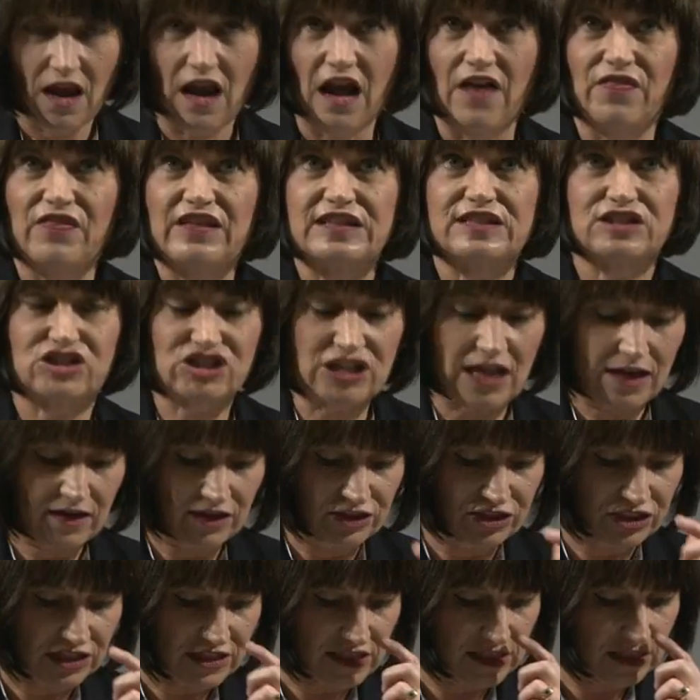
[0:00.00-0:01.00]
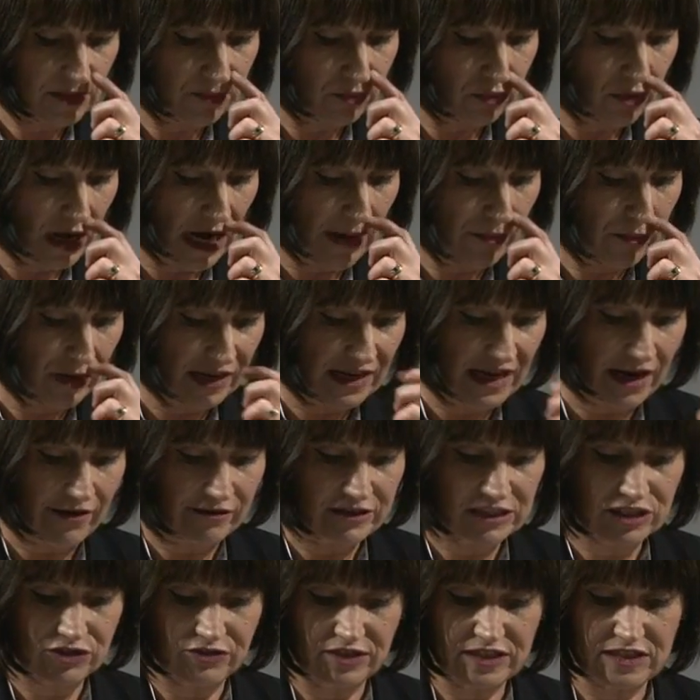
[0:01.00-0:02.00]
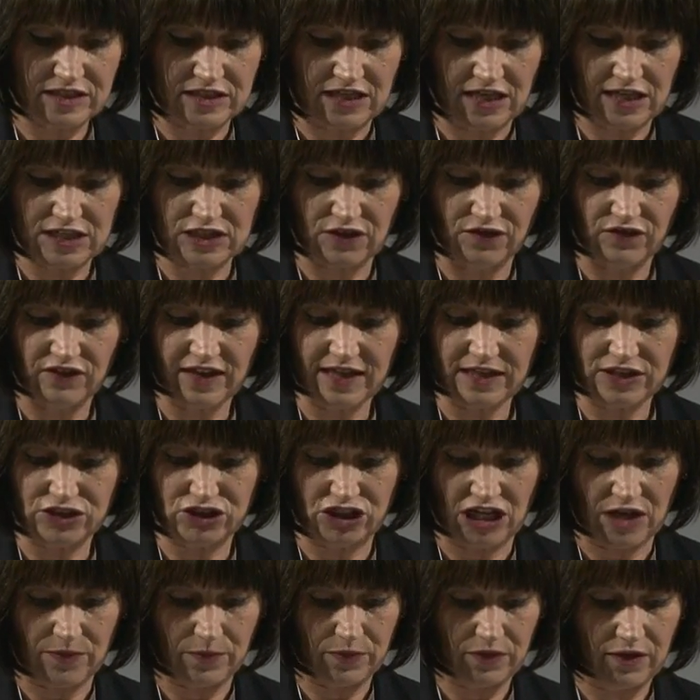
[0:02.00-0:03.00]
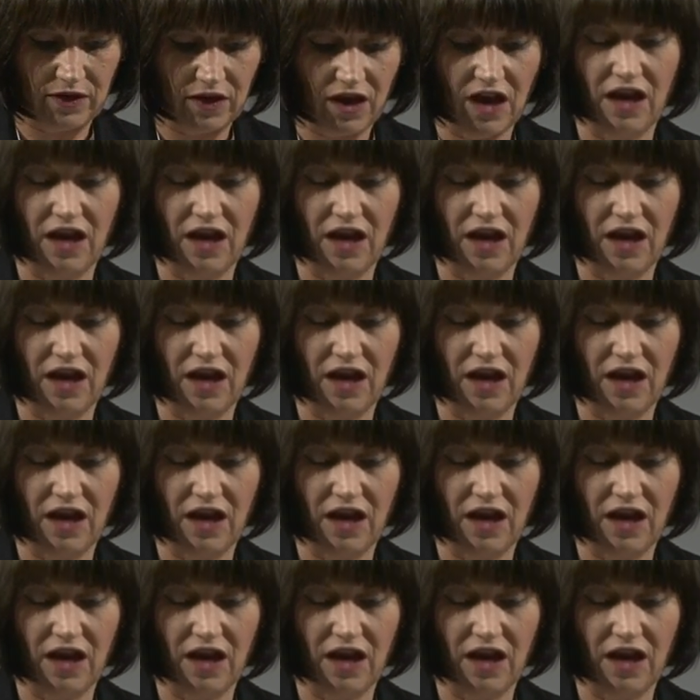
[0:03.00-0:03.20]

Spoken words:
And this challenges the primary characteristics of leadership